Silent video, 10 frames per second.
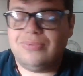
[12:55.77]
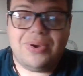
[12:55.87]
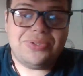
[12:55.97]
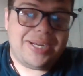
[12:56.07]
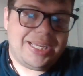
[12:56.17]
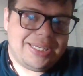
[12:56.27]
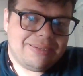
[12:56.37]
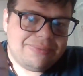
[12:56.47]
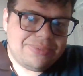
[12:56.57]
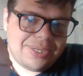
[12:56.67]
Roserade.
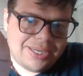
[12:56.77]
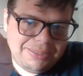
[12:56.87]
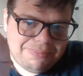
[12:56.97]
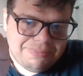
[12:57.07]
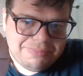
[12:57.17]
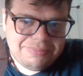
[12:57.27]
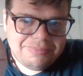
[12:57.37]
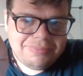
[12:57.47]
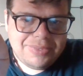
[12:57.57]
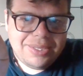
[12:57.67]
Sorry.
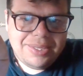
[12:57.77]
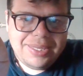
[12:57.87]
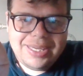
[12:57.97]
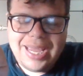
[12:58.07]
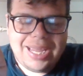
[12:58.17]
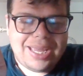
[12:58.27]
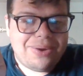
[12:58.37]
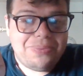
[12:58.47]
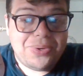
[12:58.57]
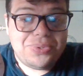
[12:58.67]
Yeah, I
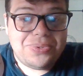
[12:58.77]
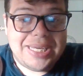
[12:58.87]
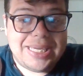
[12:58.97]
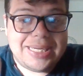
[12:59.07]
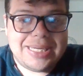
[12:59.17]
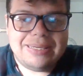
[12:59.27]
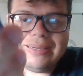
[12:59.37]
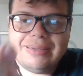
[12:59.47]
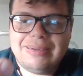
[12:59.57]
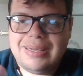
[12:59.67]
got Roserade.
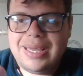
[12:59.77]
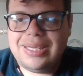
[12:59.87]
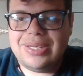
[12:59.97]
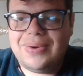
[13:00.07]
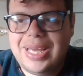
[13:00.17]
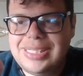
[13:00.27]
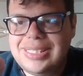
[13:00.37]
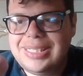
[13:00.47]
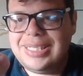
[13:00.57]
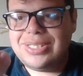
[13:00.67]
You know, I
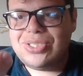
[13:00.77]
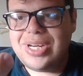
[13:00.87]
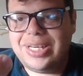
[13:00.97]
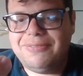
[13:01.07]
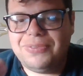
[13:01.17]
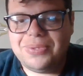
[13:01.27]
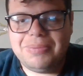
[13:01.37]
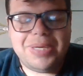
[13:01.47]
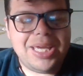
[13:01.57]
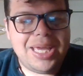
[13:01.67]
seen the shiny
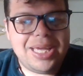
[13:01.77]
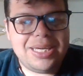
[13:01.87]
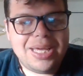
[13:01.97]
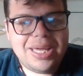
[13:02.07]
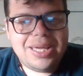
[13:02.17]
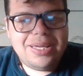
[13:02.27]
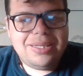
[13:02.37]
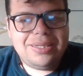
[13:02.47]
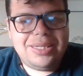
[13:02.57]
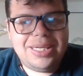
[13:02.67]
form and
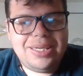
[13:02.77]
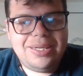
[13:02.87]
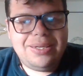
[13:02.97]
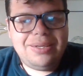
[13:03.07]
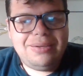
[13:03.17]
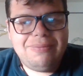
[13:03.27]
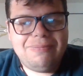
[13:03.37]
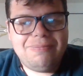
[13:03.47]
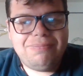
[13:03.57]
the